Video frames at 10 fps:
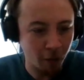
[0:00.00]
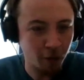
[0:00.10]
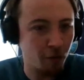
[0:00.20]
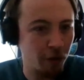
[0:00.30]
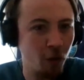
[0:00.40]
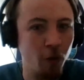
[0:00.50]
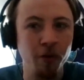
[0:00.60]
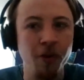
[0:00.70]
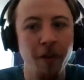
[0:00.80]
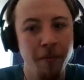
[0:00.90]
was much
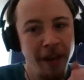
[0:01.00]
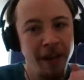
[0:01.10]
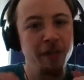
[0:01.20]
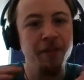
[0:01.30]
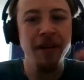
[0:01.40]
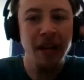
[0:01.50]
older than Benjamin